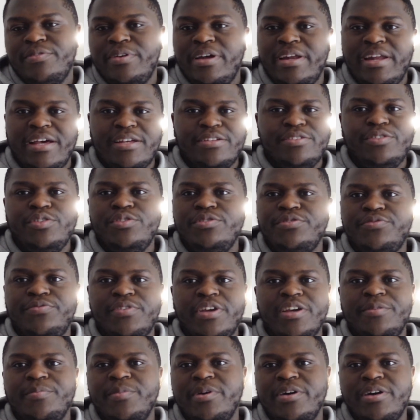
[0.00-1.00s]
And I use
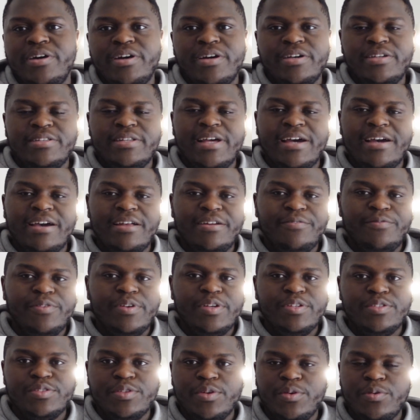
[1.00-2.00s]
Figma and that kind of
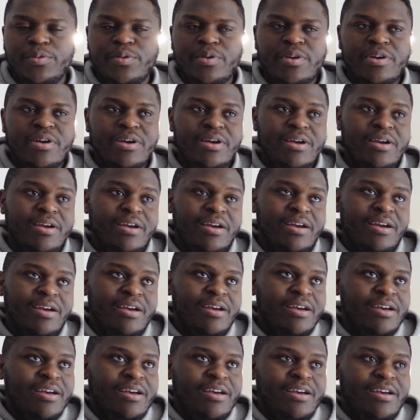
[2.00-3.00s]
thing. So
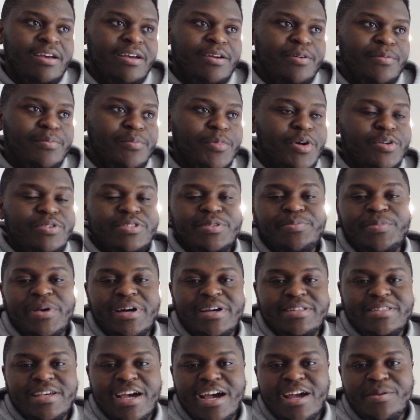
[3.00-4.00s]
most of
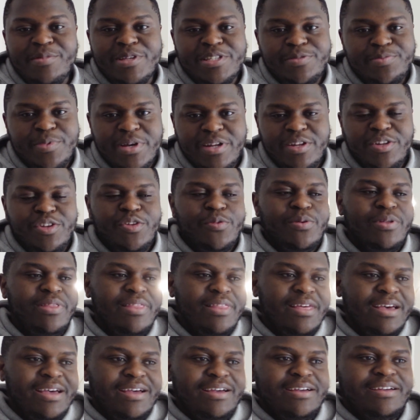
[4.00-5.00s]
my time is spent doing
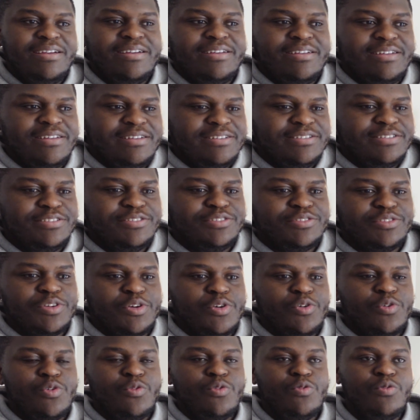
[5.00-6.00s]
that.
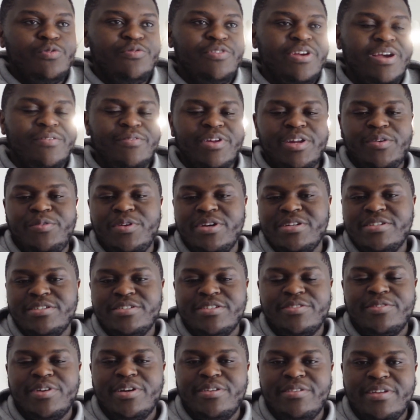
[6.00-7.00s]
So if you have any questions
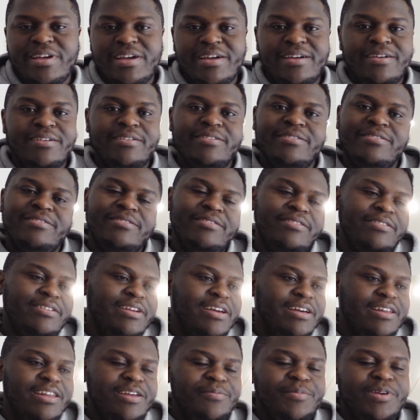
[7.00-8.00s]
around that,
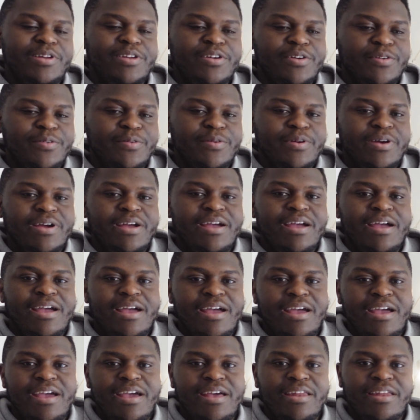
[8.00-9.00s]
yeah, let me know
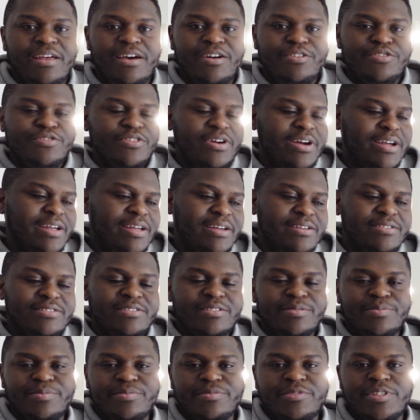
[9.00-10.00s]
and I'll try and get
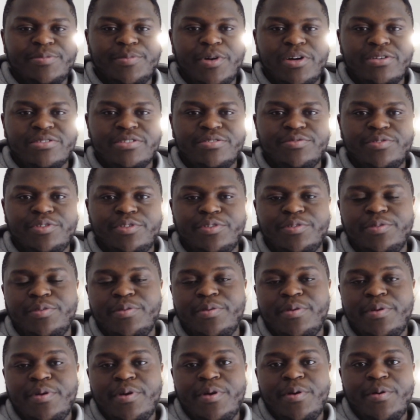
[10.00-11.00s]
some answers to
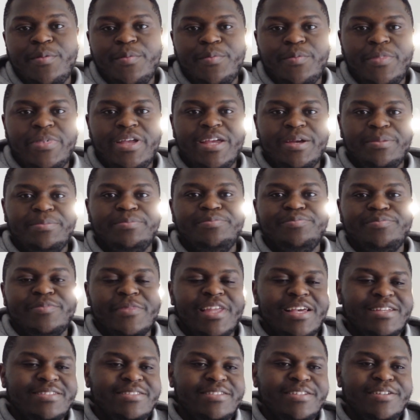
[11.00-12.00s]
you. Yep,
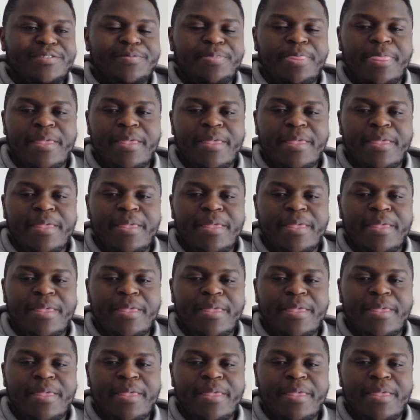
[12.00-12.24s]
that's it.